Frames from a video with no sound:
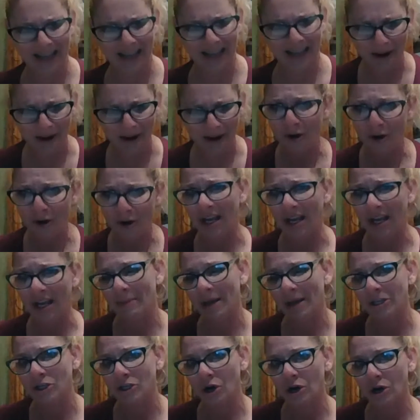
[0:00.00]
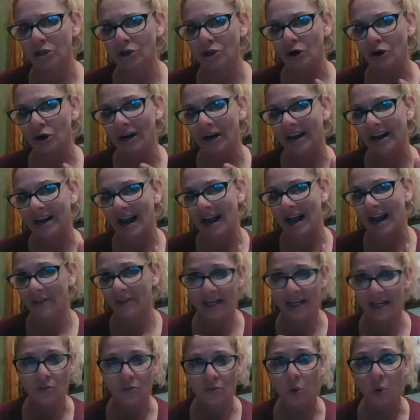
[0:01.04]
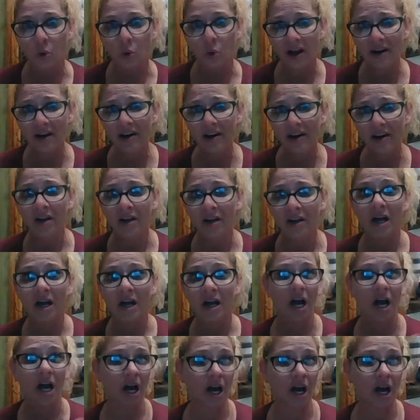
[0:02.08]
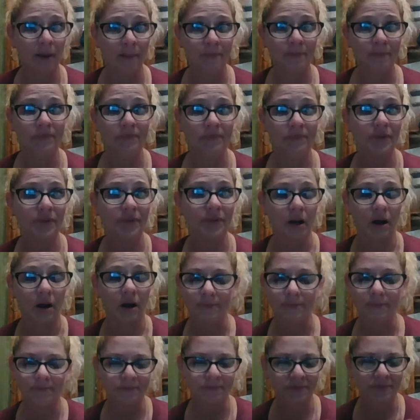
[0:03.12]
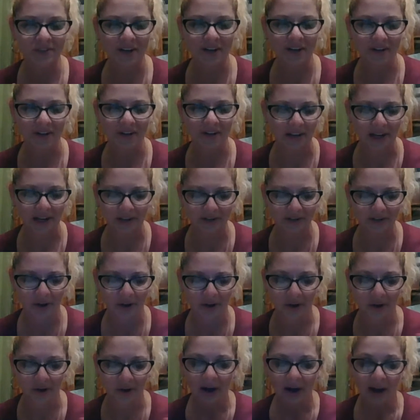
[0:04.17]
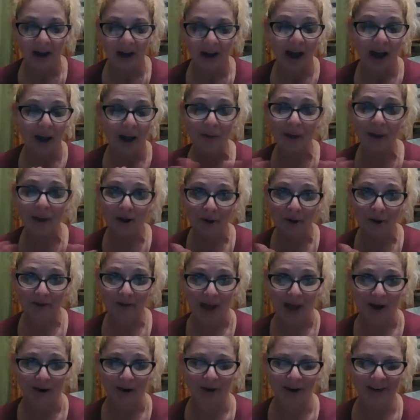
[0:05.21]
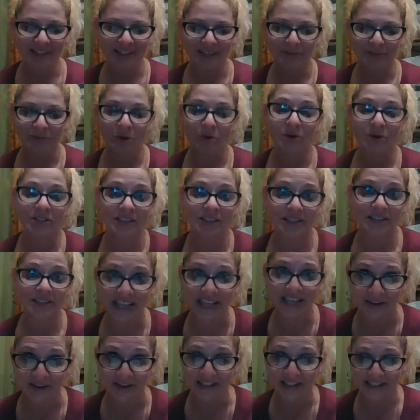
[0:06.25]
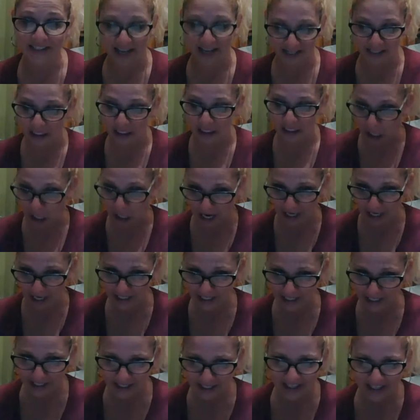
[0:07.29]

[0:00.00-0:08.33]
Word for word: that my phone and my charger, or can I count that as one? Um, you know, stuff like that. So I'm not going that crazy, but we did downsize a lot.